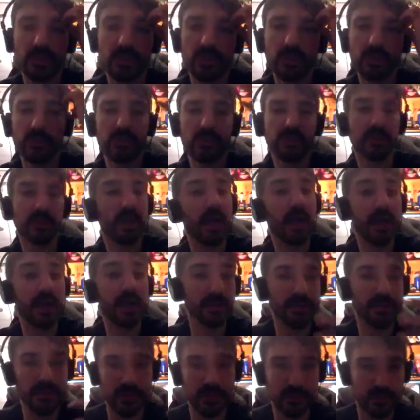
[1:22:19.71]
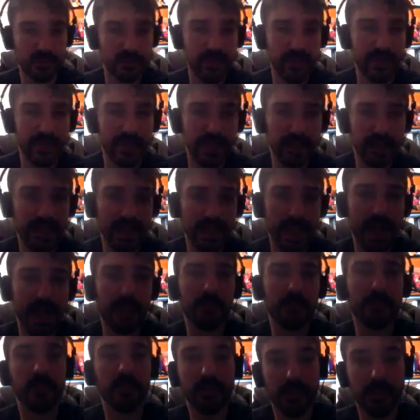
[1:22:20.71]
So science is great at
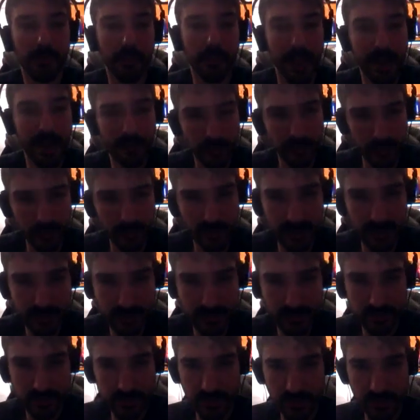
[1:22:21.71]
that, but the boundaries of